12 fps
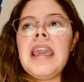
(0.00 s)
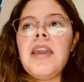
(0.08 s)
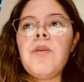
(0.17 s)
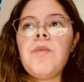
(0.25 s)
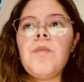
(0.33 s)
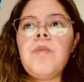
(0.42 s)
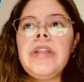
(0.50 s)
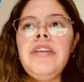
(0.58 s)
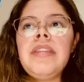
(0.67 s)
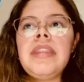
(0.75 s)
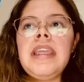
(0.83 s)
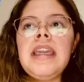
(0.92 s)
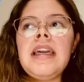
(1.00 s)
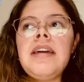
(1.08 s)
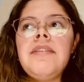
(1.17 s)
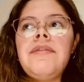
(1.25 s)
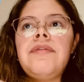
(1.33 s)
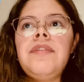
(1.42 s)
When you think
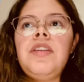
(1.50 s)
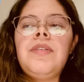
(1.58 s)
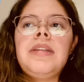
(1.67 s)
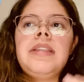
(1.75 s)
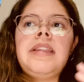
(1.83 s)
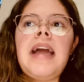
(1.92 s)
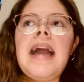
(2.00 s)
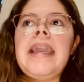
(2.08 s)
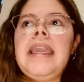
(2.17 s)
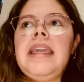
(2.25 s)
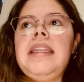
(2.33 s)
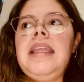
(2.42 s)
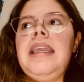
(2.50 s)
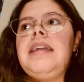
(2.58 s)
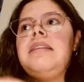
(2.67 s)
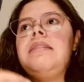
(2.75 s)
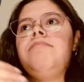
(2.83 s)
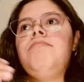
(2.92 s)
of, a lion
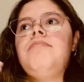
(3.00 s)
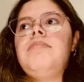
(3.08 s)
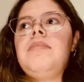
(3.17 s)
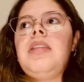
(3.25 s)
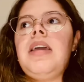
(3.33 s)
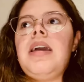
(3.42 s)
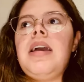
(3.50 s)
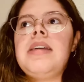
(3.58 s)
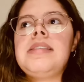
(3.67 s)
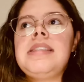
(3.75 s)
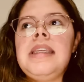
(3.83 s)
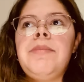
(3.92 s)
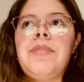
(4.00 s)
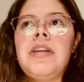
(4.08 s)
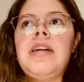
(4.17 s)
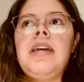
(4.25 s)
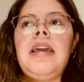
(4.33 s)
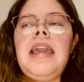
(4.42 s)
and a
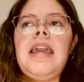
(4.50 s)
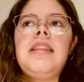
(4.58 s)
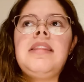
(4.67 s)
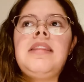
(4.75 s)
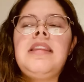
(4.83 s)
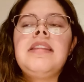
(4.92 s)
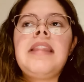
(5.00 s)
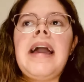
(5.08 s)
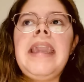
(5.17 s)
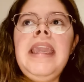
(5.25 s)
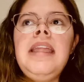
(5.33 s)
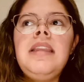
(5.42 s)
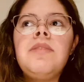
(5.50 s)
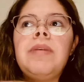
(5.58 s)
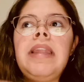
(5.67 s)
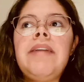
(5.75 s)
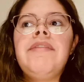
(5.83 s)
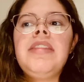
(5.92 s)
zebra,
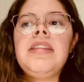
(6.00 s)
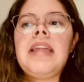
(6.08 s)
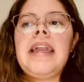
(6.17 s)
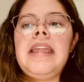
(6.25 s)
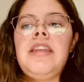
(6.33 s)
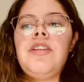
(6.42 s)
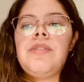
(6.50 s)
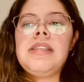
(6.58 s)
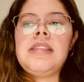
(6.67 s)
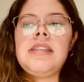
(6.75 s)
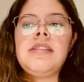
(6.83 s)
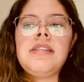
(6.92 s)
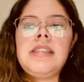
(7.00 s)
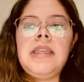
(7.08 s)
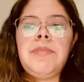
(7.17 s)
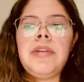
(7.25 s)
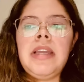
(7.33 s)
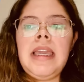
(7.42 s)
whenever the lion notices a
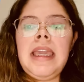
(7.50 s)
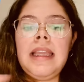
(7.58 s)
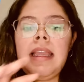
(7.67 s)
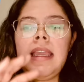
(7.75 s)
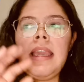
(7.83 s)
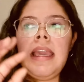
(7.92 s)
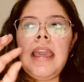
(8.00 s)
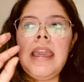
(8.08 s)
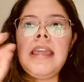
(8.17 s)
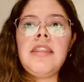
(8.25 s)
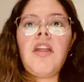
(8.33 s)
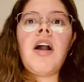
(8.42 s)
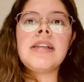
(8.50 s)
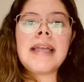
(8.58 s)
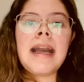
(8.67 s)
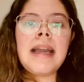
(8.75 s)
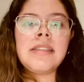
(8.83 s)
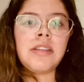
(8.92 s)
zebra, he locks
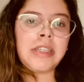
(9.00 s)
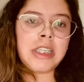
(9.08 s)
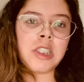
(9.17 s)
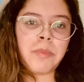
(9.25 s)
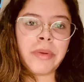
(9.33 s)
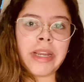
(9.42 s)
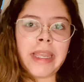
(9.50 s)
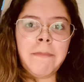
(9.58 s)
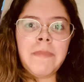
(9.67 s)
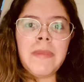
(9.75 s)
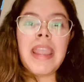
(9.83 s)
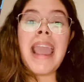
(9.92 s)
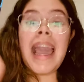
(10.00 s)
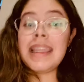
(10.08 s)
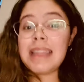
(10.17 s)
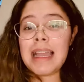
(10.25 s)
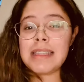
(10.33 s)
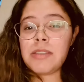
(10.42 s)
eyes on his prey. And
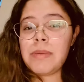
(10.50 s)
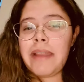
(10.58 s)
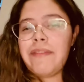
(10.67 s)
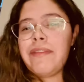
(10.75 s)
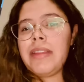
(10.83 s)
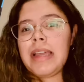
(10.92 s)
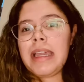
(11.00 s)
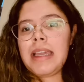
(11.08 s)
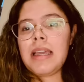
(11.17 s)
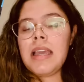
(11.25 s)
that's what I feel like